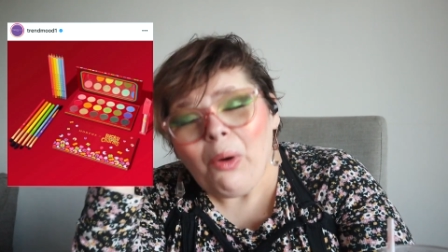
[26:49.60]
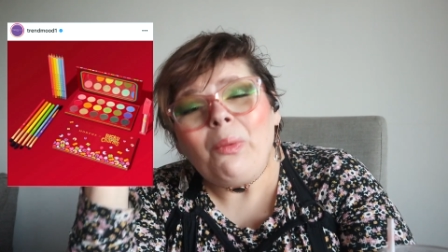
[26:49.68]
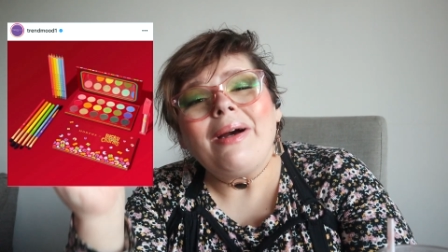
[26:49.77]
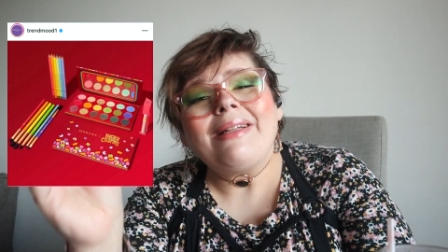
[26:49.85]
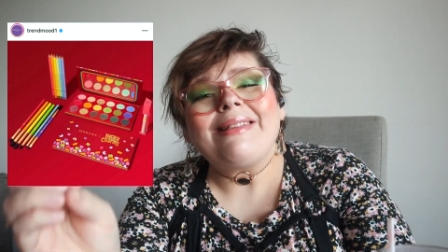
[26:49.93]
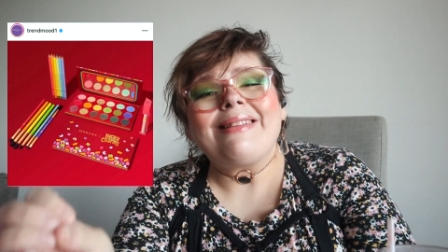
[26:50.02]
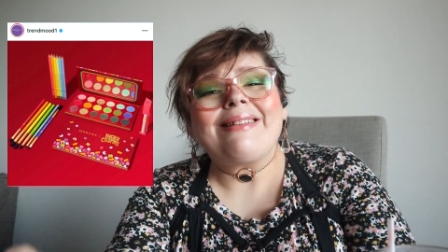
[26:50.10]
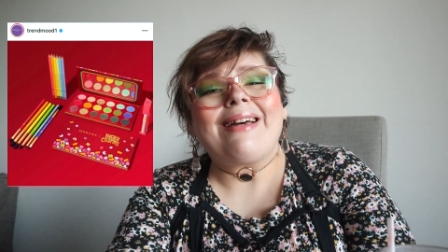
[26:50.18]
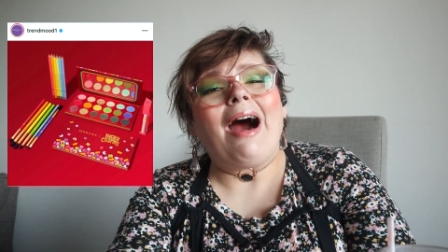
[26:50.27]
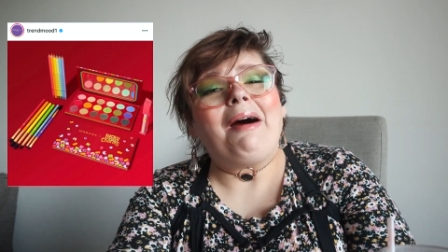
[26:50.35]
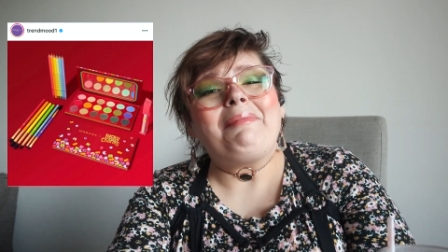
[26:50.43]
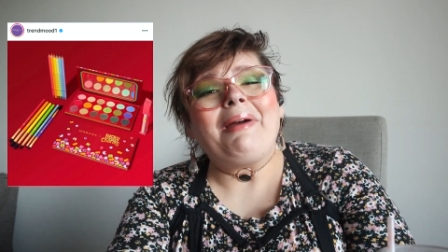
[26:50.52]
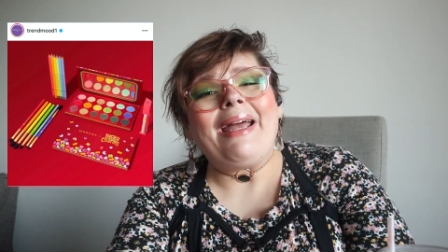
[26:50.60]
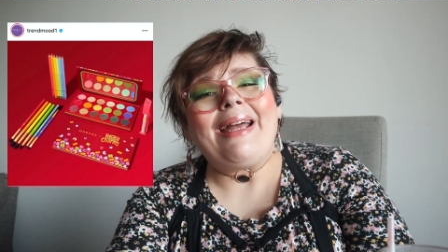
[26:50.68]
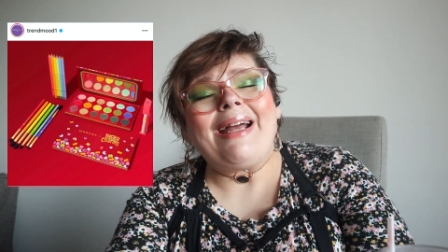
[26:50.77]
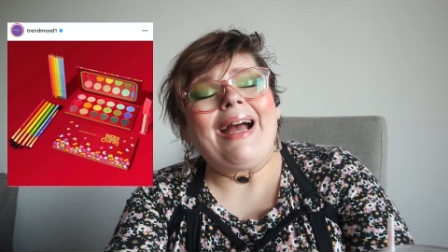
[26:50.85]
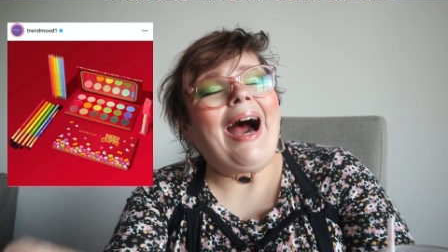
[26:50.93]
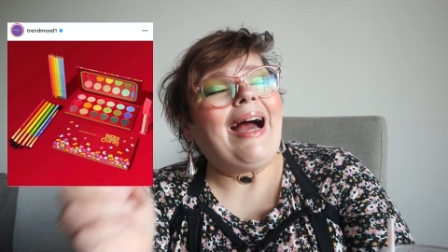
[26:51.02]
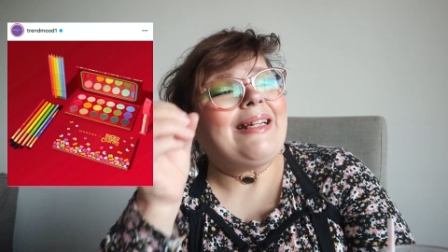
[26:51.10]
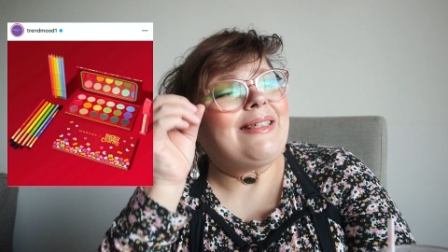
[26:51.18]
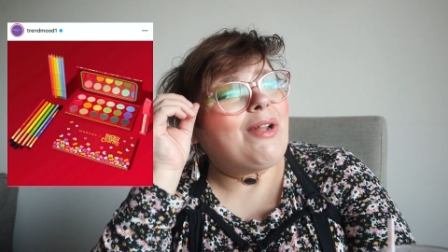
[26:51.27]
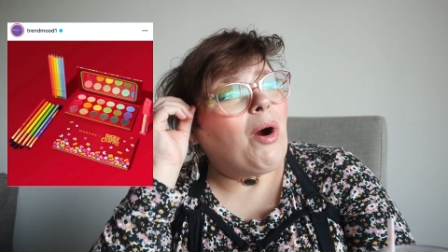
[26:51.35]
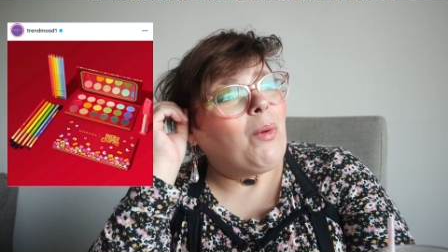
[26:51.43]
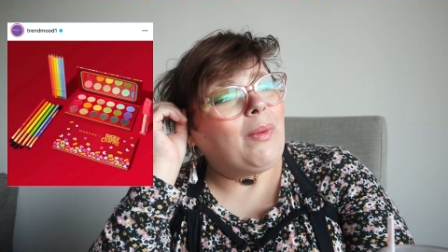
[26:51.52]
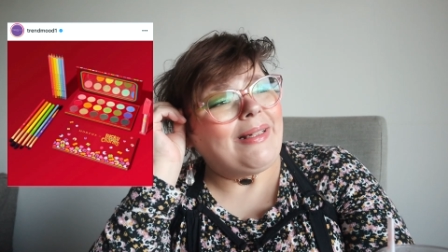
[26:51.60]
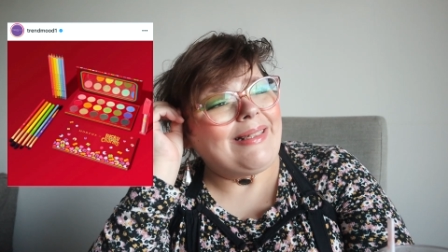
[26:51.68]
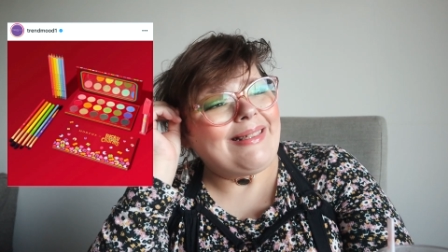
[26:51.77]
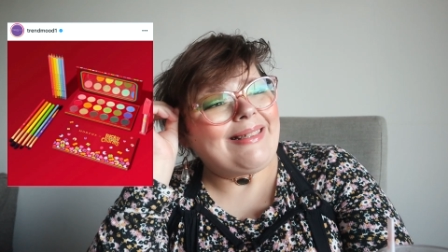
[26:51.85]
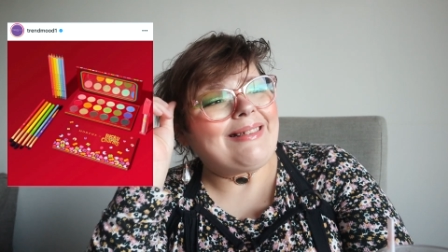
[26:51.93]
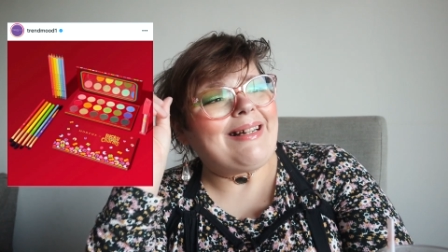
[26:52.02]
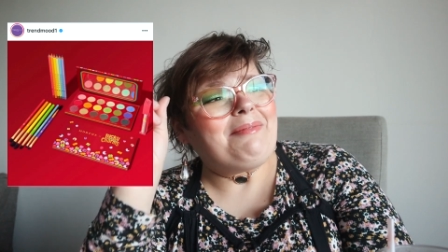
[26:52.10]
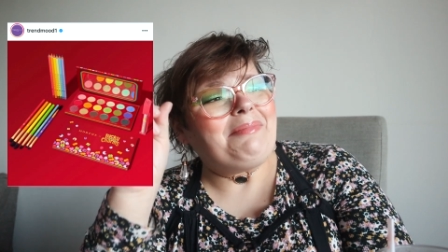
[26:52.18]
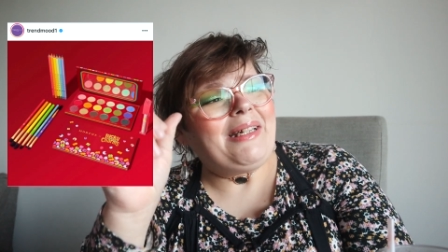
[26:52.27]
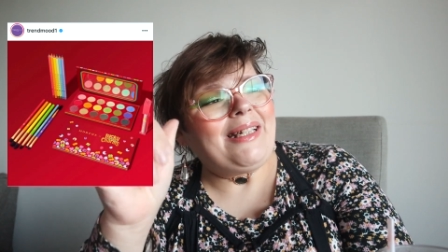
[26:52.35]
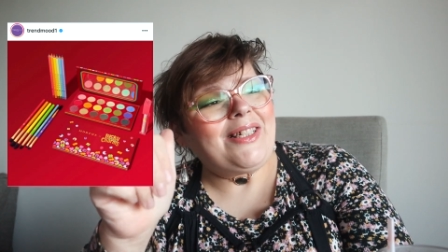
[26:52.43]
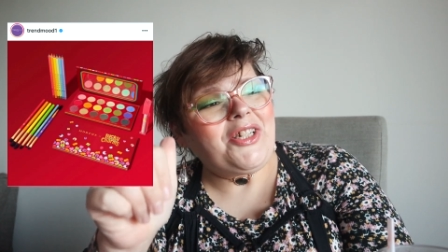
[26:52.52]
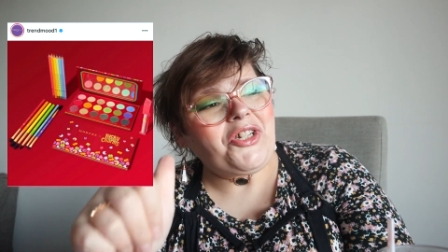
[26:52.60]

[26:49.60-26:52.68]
what's coming. I know what's coming.